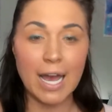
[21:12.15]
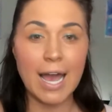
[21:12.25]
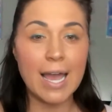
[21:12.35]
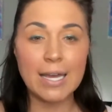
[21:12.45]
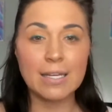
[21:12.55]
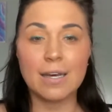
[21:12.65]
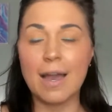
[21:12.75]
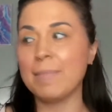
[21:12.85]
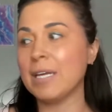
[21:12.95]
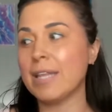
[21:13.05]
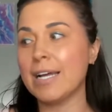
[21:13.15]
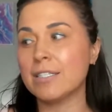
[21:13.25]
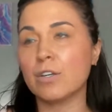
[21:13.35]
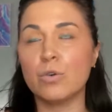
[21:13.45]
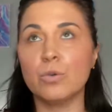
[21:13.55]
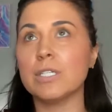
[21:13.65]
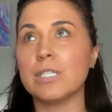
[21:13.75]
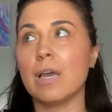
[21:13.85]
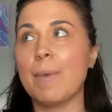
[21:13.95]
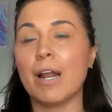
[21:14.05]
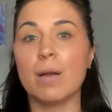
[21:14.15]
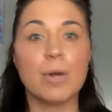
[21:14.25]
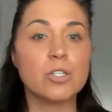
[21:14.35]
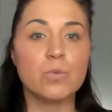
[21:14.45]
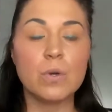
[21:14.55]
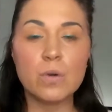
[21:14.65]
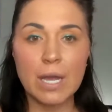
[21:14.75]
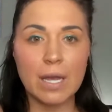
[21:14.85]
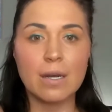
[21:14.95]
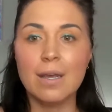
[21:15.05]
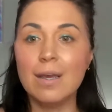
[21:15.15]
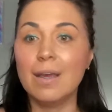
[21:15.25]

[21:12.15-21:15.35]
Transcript: I mean, that's the coolest thing about airbrush. You can